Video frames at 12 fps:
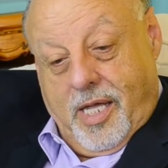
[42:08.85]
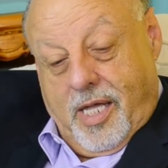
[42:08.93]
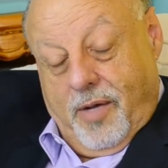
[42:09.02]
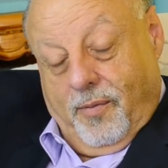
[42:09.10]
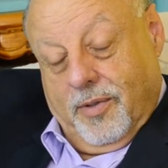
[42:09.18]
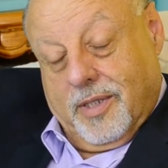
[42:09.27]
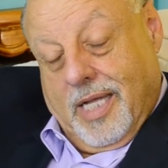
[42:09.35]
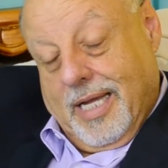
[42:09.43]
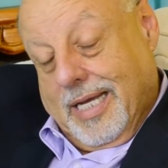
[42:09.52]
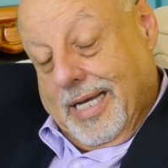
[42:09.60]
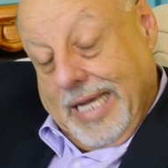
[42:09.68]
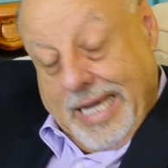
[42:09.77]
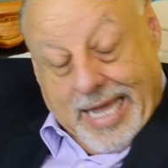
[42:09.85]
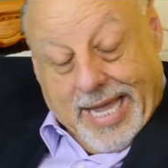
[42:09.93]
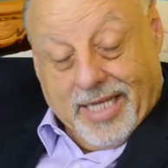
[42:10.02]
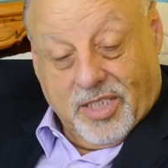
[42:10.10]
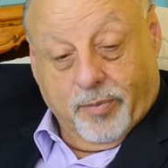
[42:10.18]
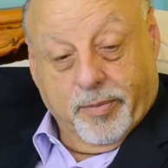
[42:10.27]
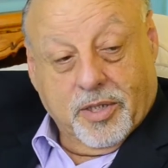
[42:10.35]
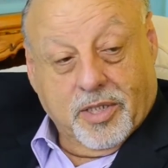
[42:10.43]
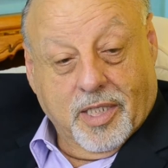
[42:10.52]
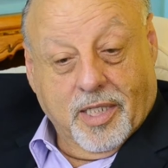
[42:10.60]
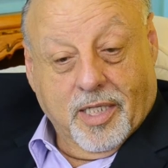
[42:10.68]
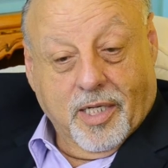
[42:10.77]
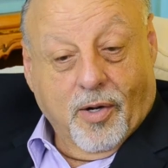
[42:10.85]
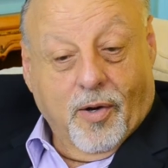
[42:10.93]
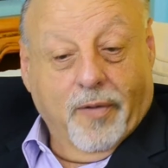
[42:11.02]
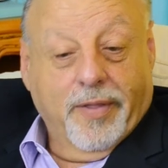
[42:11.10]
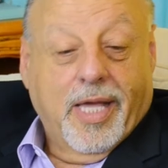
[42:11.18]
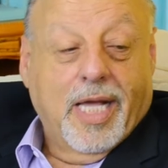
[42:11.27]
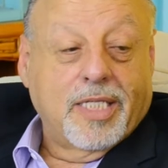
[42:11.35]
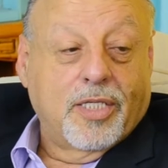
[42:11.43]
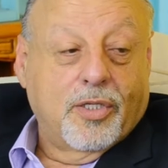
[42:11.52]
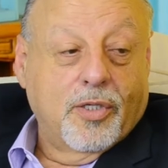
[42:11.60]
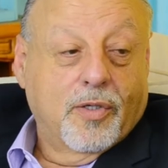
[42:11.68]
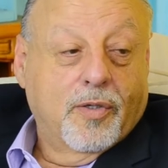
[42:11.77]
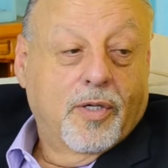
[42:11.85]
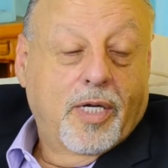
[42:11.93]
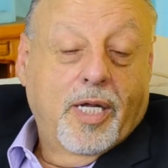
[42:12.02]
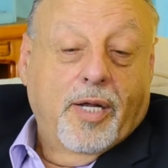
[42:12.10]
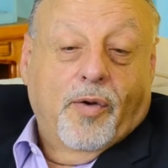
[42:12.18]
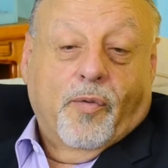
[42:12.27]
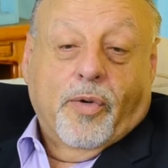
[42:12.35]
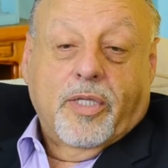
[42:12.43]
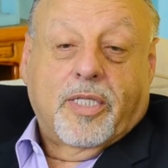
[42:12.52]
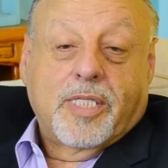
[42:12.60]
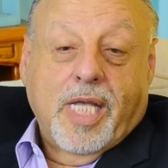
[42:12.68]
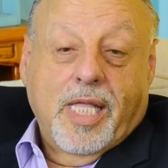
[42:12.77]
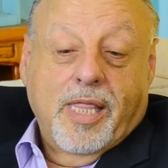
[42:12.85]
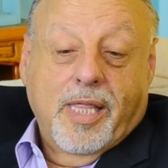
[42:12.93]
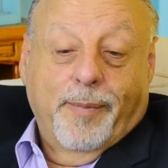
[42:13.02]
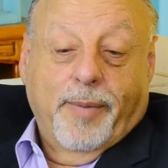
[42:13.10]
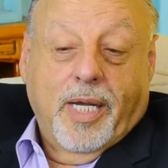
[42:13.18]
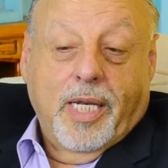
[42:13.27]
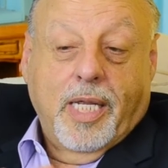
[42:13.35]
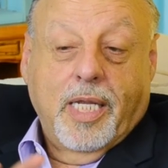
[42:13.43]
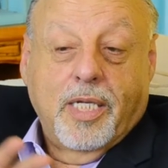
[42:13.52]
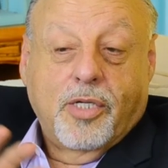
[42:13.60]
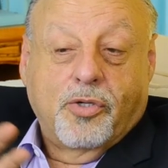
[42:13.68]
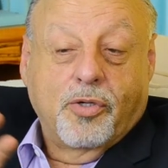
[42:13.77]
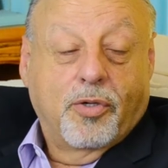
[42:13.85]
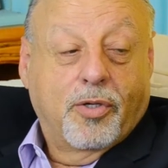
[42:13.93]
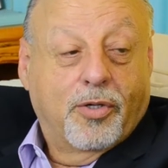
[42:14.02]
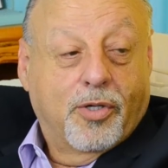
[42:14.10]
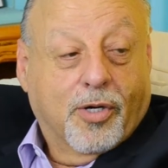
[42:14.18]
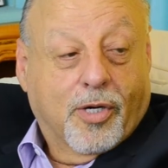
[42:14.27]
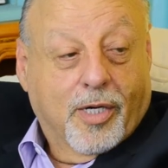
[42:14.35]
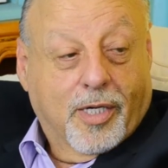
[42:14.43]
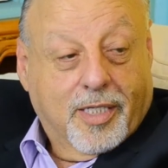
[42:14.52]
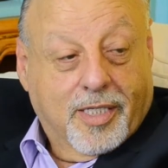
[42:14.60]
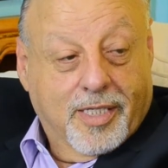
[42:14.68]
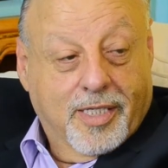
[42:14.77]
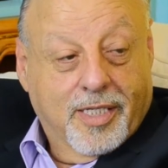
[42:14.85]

It was like a cash machine, and all they had to do was send the money to New York,